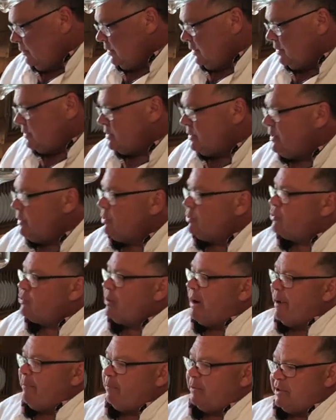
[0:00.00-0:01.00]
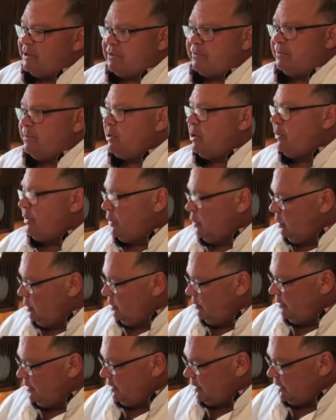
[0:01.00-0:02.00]
those little droplets from going all
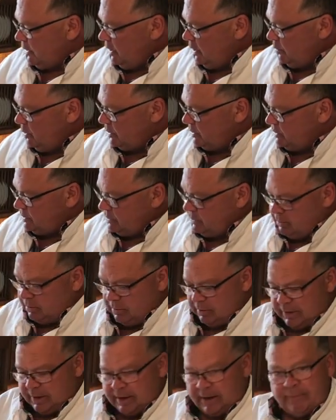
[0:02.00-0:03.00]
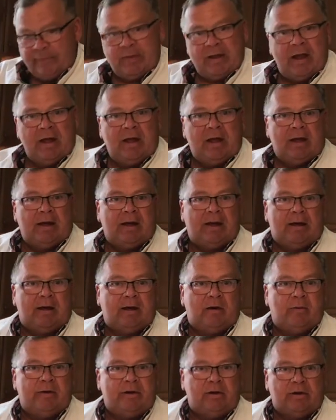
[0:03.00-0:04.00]
over your cupboards. Okay.
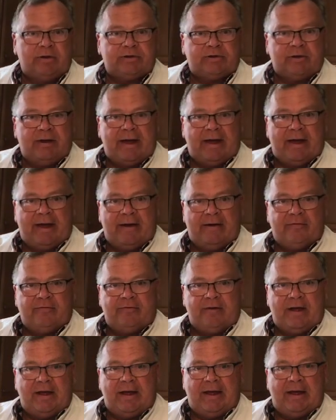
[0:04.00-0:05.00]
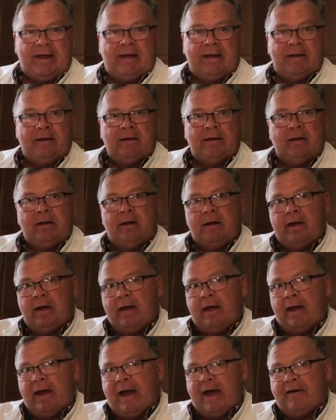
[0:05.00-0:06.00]
We also have a
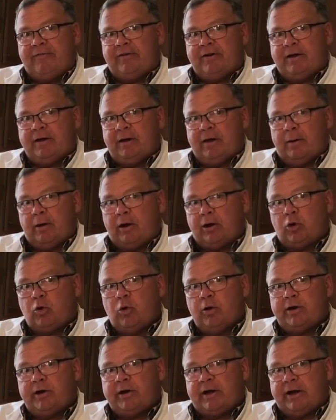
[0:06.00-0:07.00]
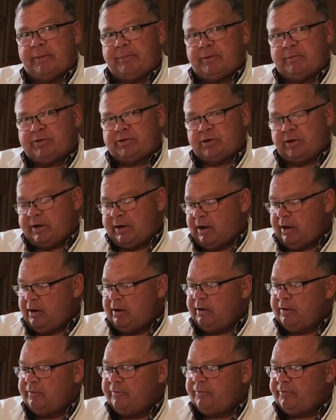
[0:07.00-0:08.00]
quarter cup, I'm sorry,
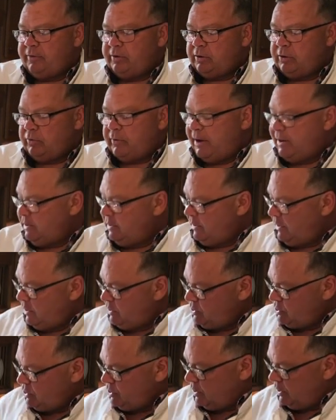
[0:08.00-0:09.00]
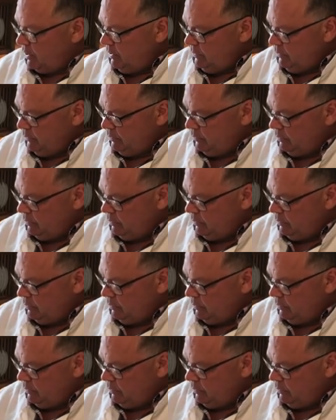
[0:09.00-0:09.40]
of granulated sugar,